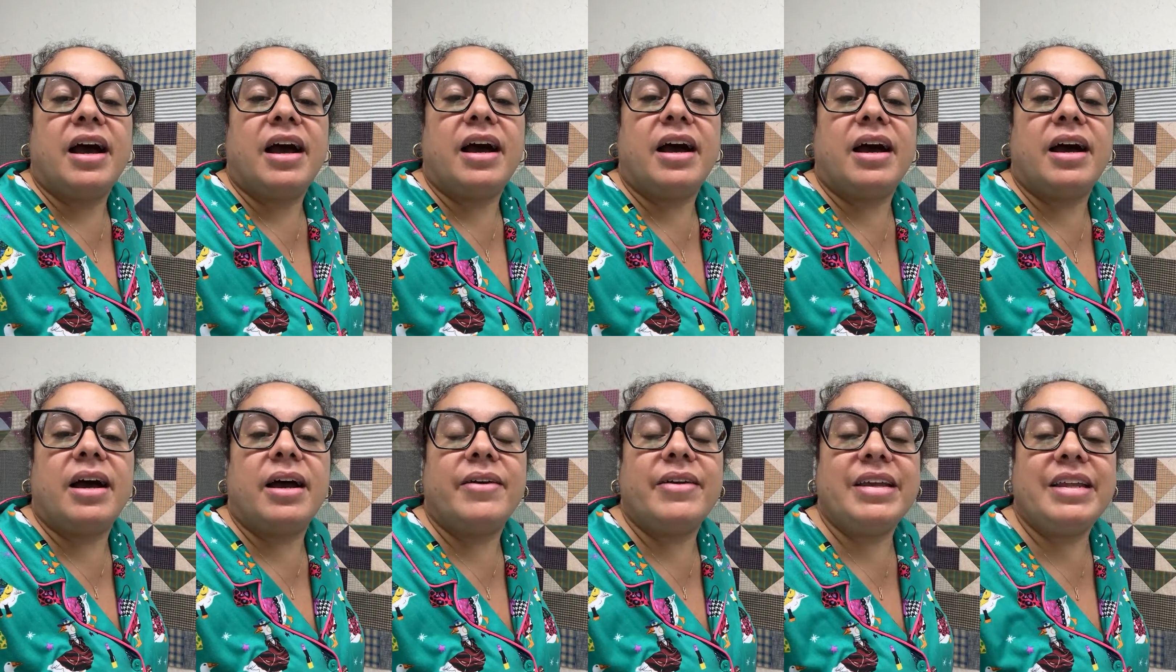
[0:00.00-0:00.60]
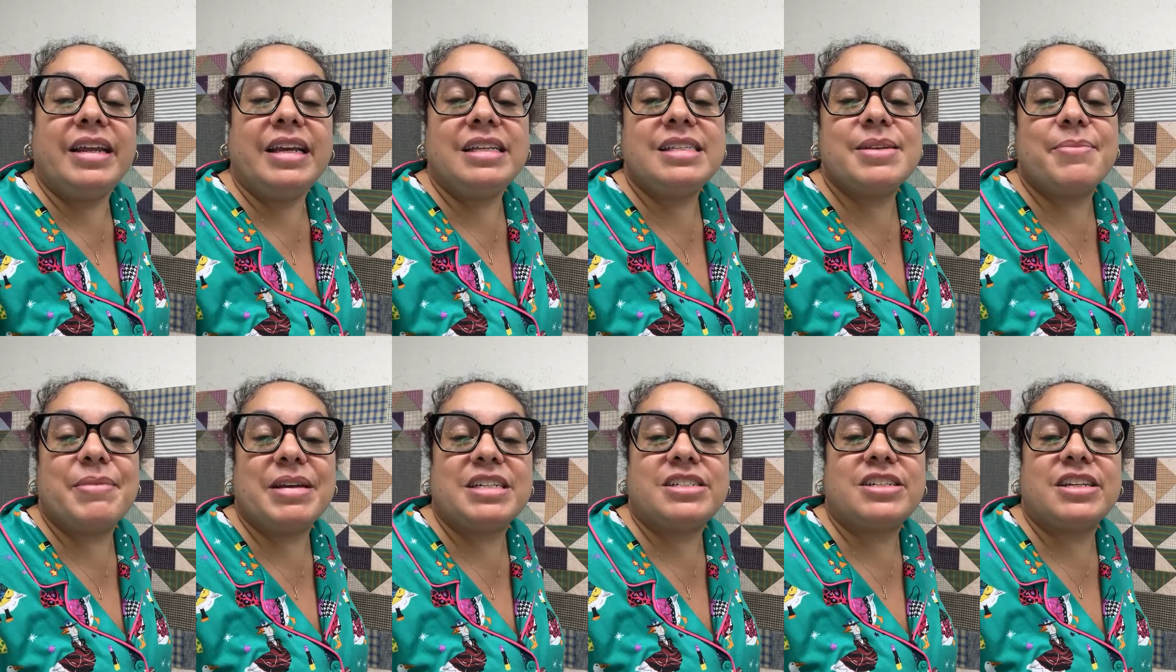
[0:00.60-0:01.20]
It is
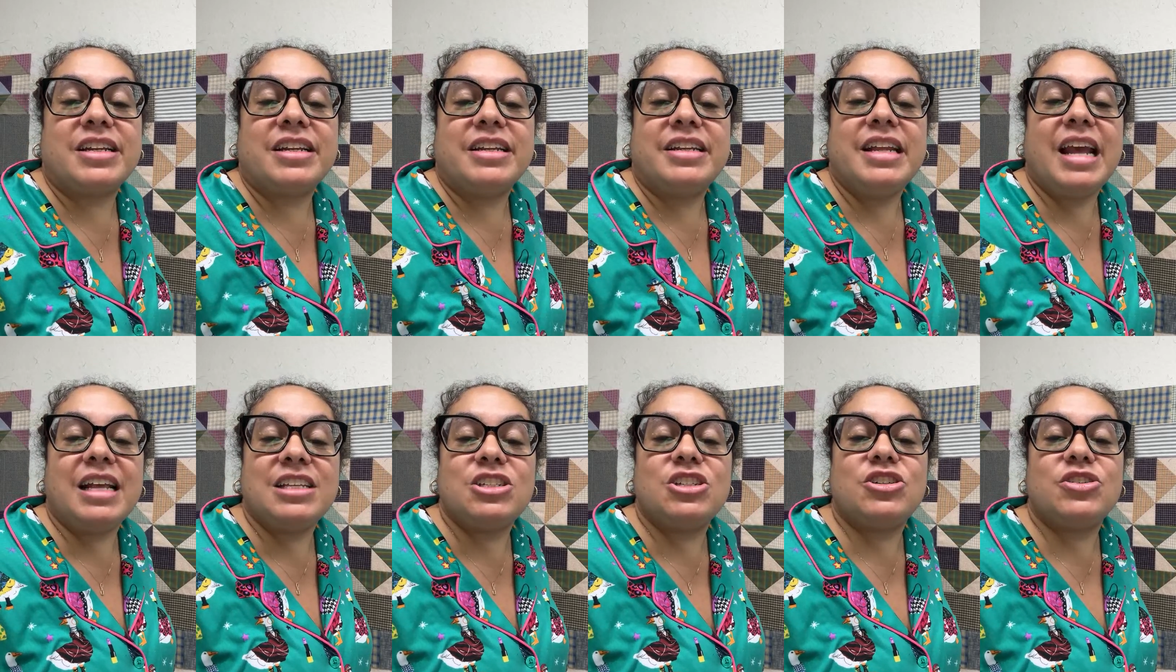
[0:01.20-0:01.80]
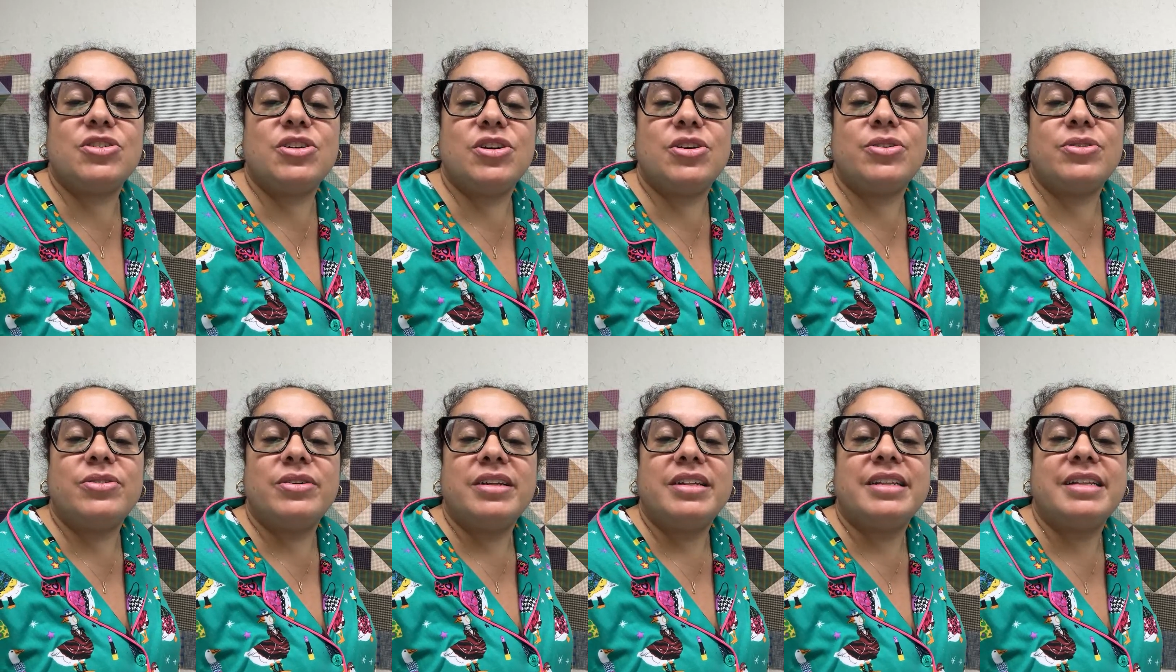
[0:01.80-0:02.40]
a mission. That's
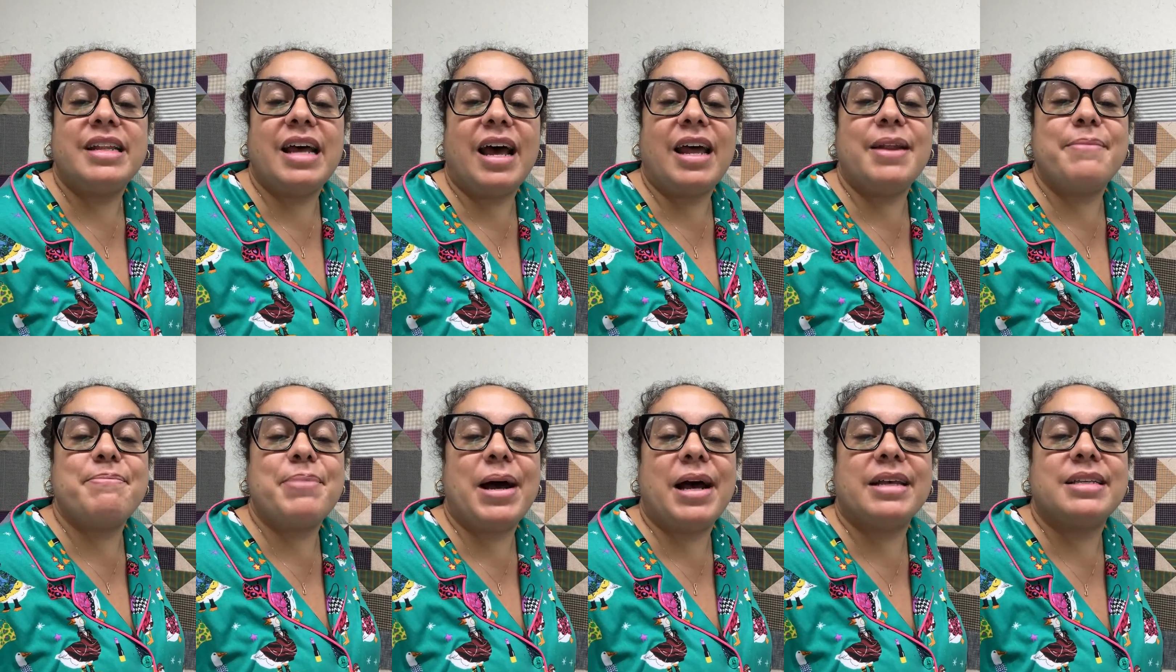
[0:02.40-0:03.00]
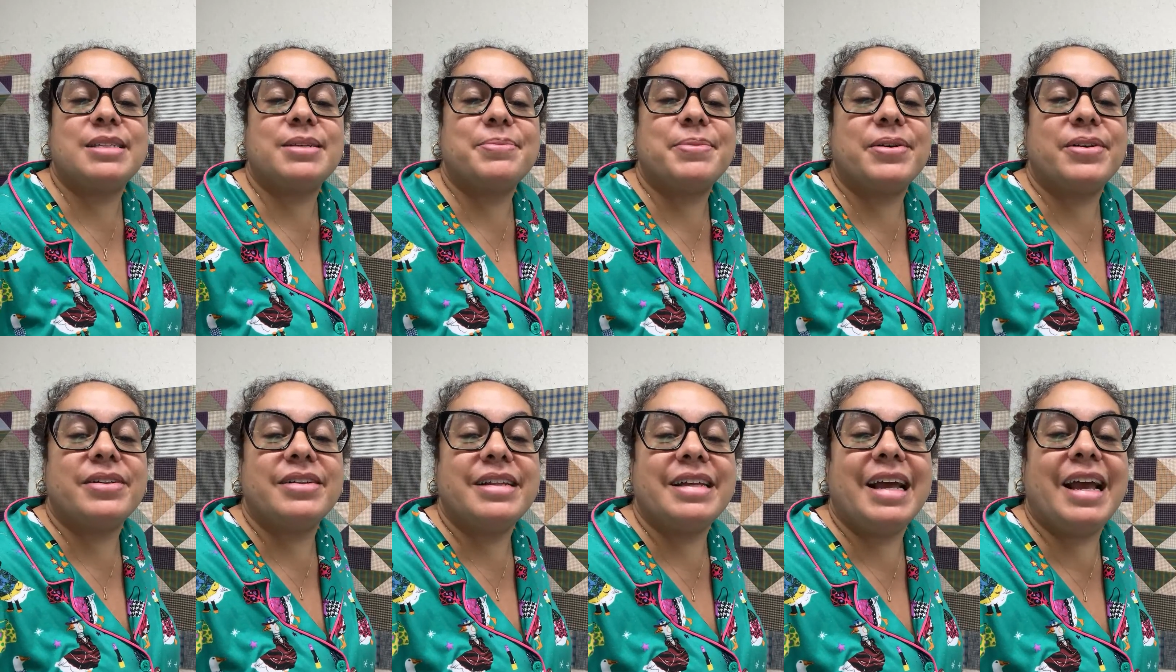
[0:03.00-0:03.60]
true. Not
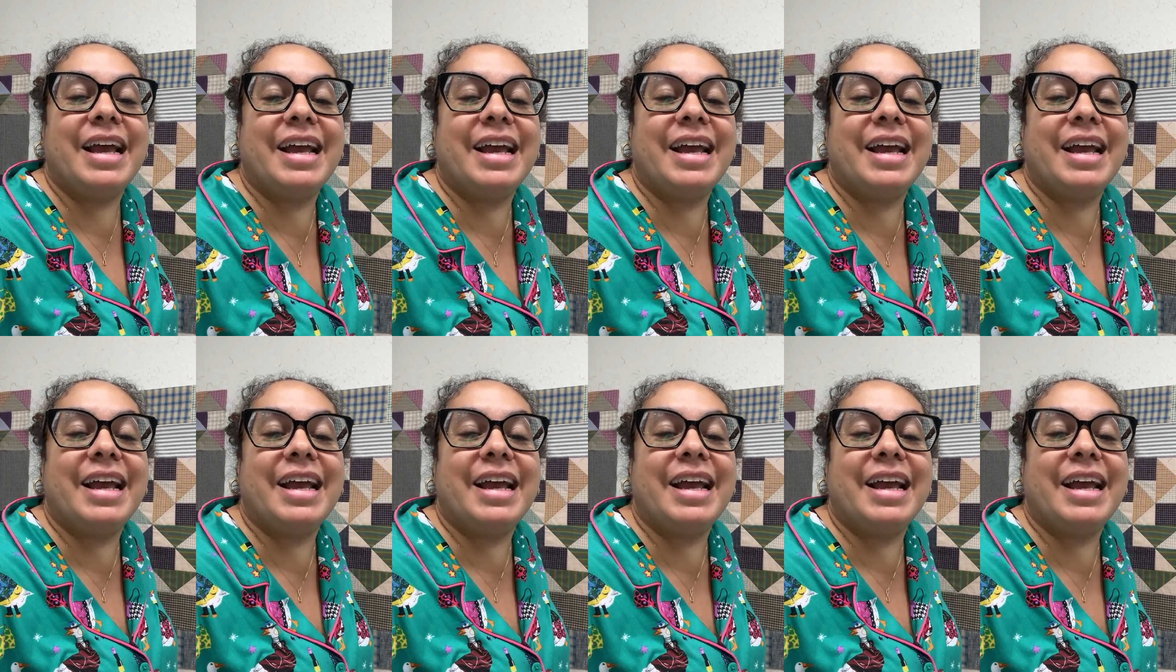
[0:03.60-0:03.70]
impossible.